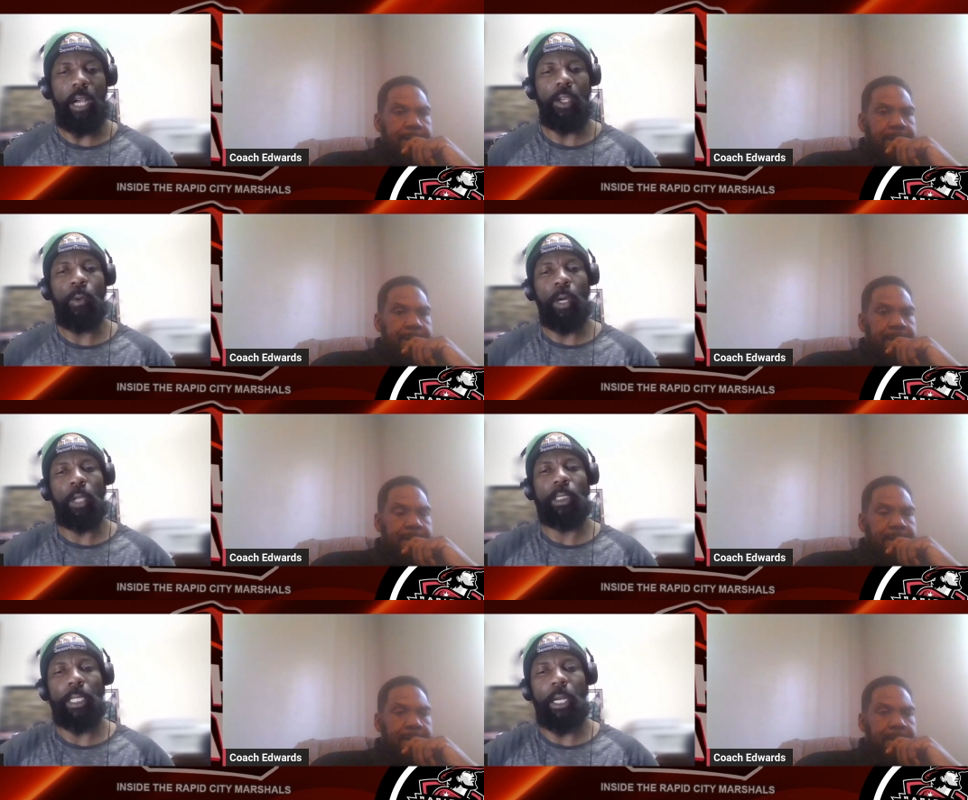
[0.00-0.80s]
Speaker 1: you work
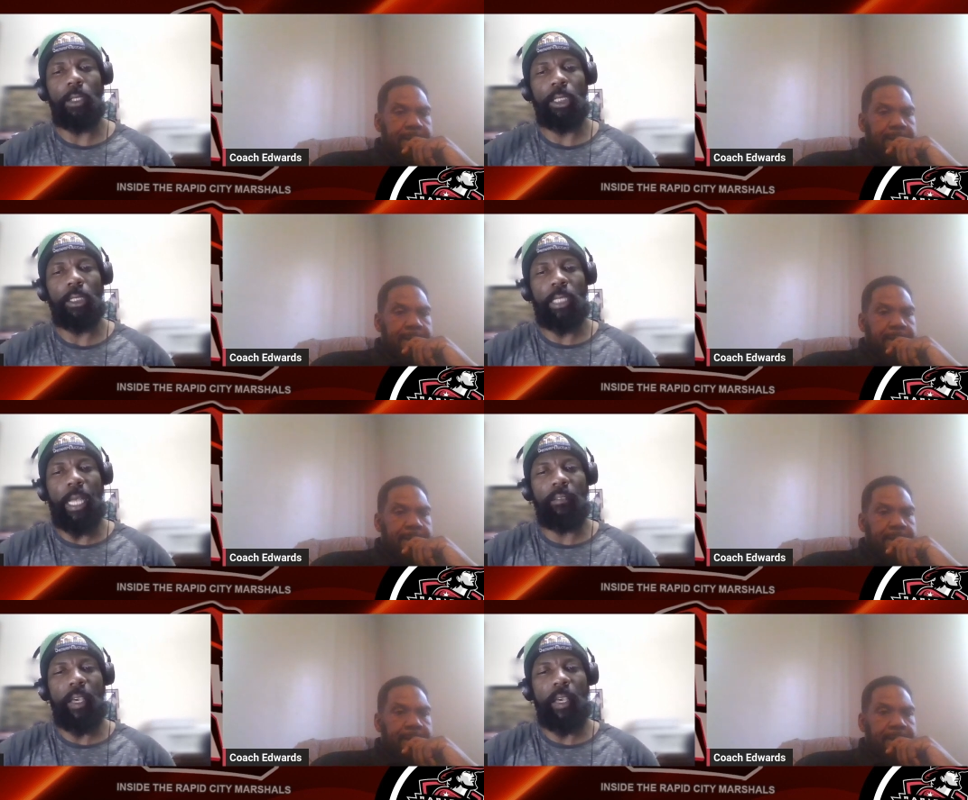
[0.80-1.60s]
with your coaching
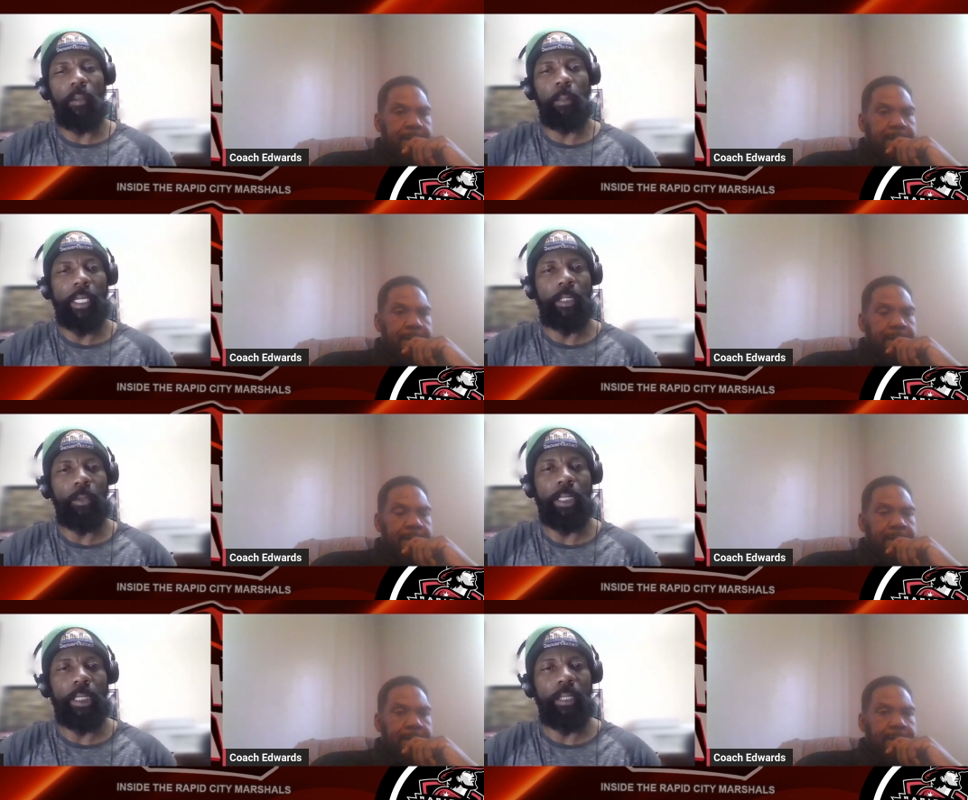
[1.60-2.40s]
staff to help players
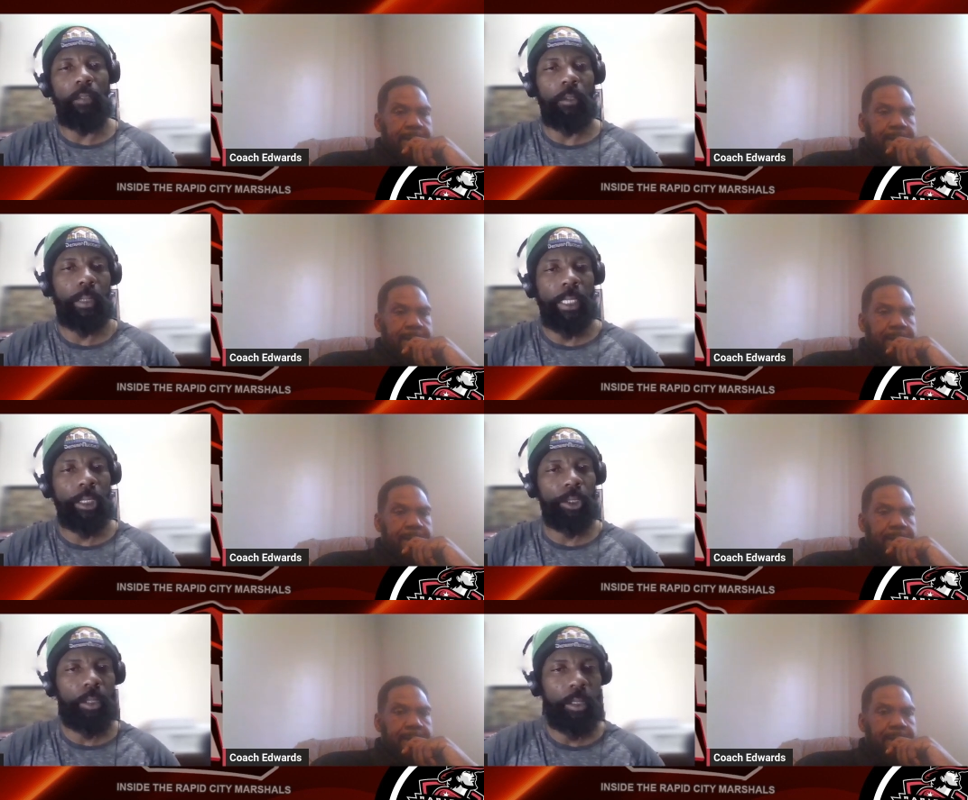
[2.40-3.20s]
reach their full
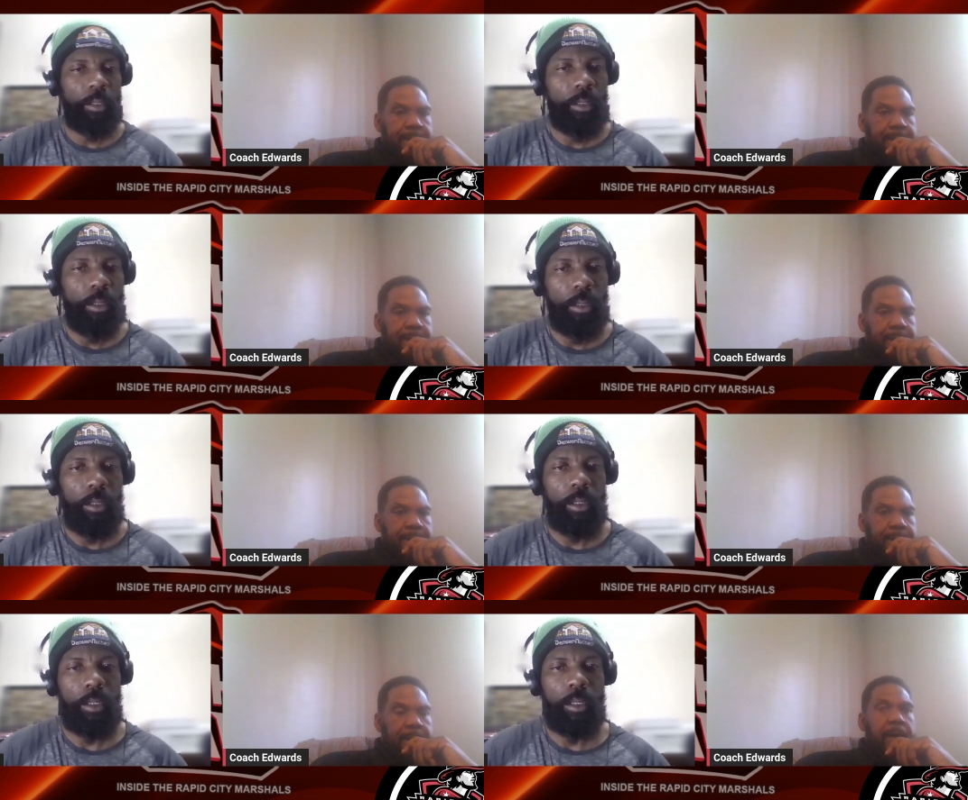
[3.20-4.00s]
potentials?
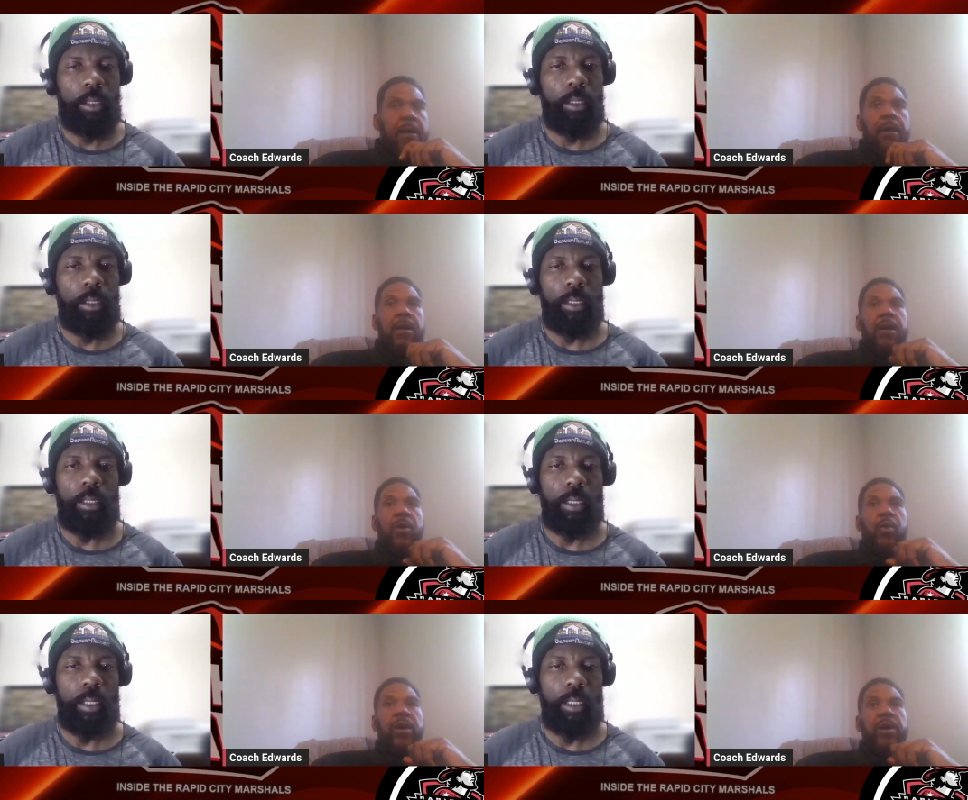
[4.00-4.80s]

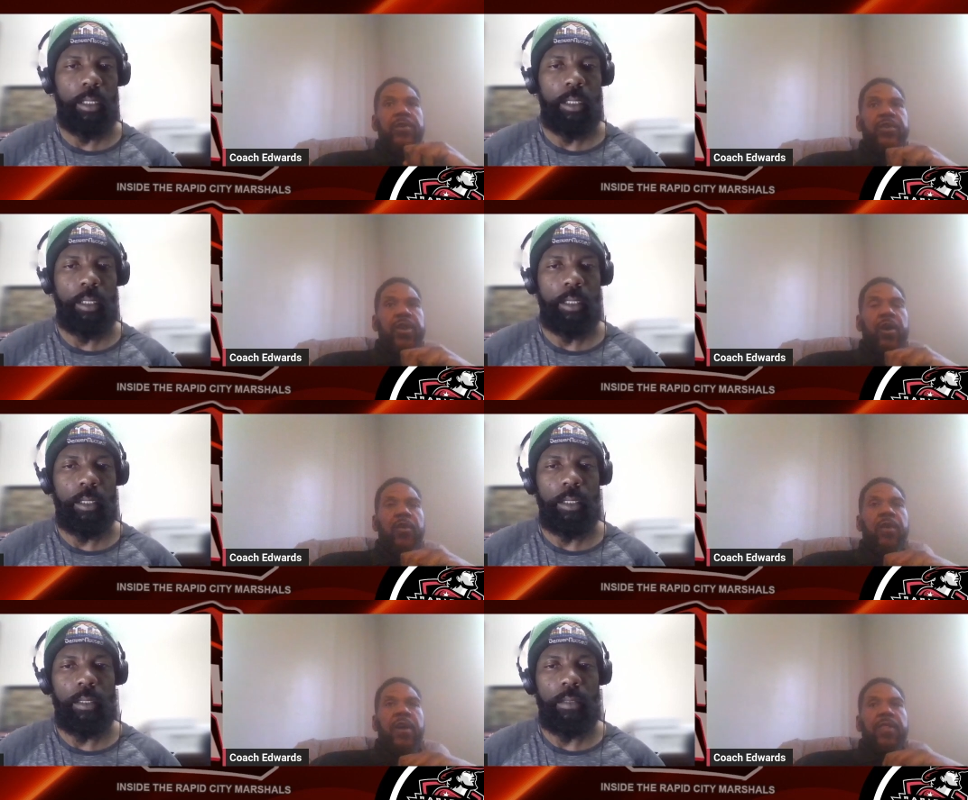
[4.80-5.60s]
Uh, well, you
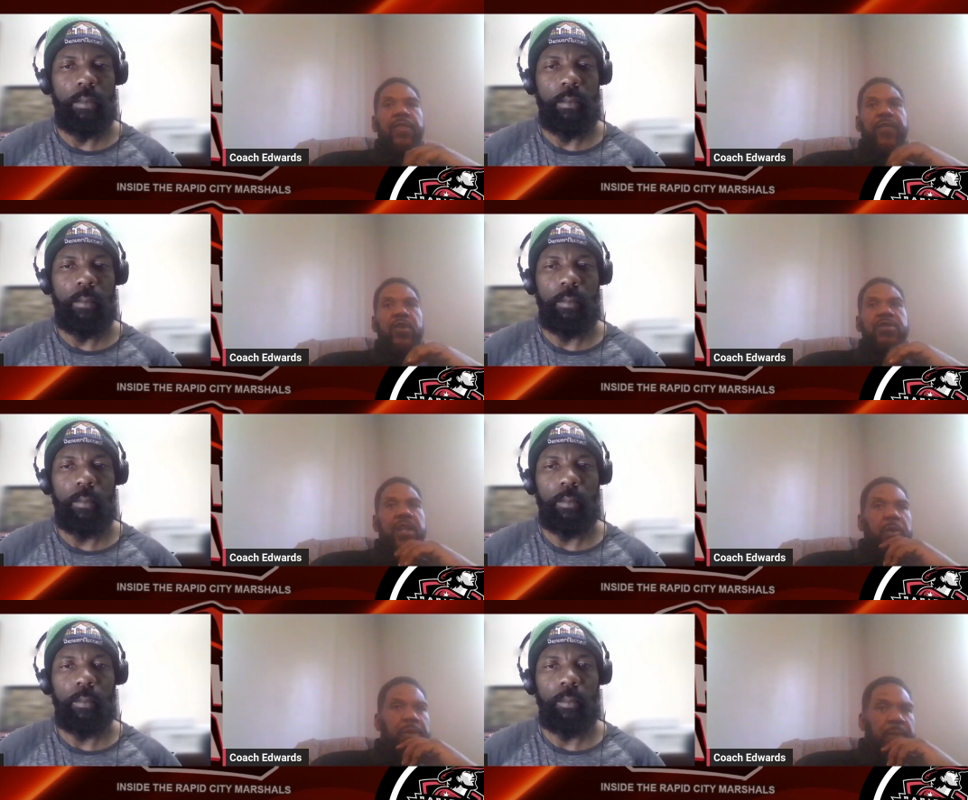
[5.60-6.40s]
Speaker 2: know, the first
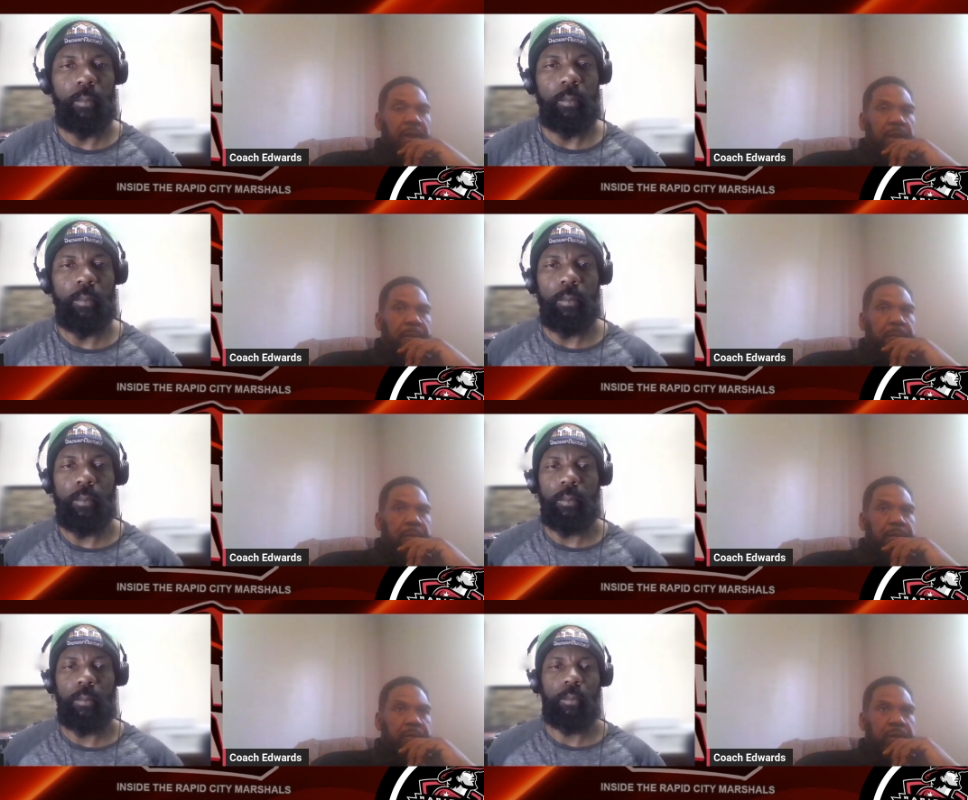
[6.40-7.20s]
thing with player
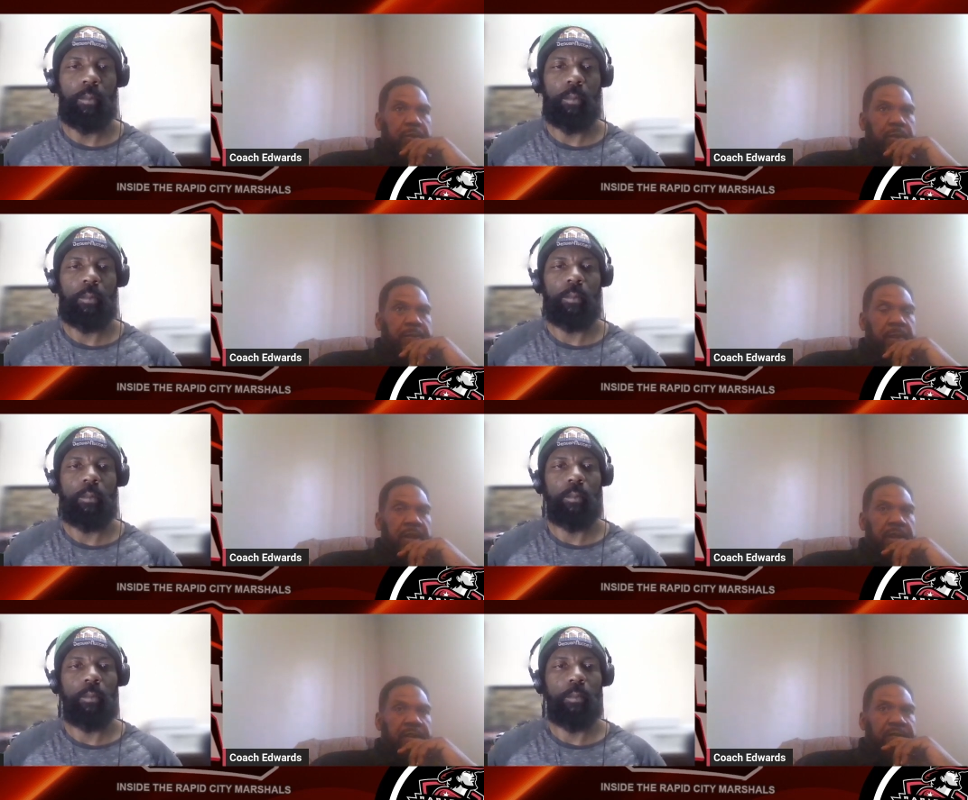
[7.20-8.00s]
with, with, with
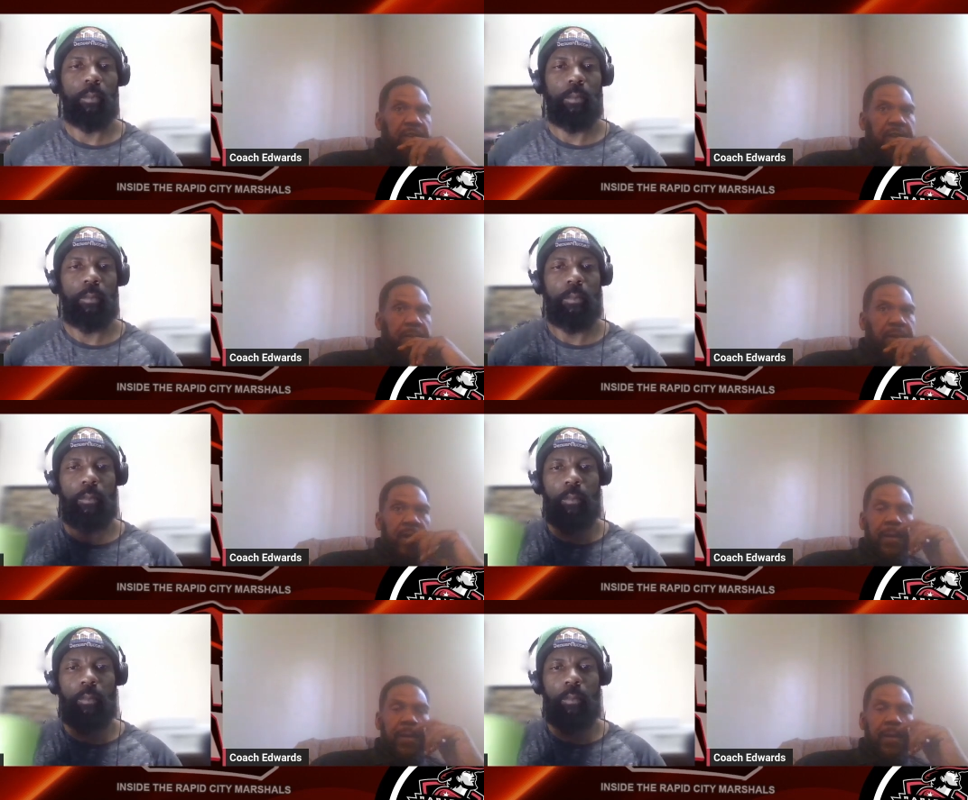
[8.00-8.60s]
player development, I